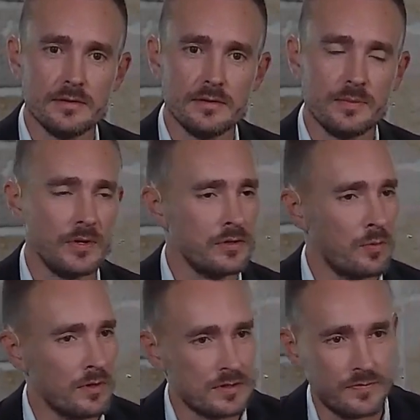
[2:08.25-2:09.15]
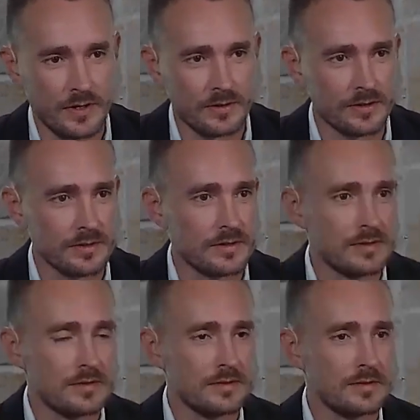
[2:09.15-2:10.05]
upon your worst
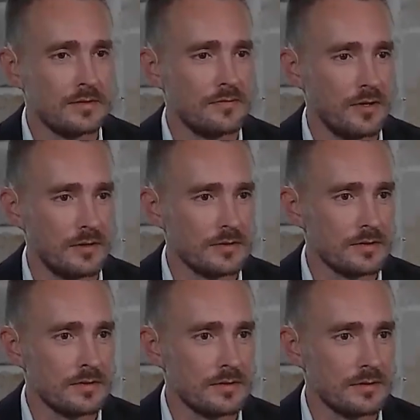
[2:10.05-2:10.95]
failures and faults.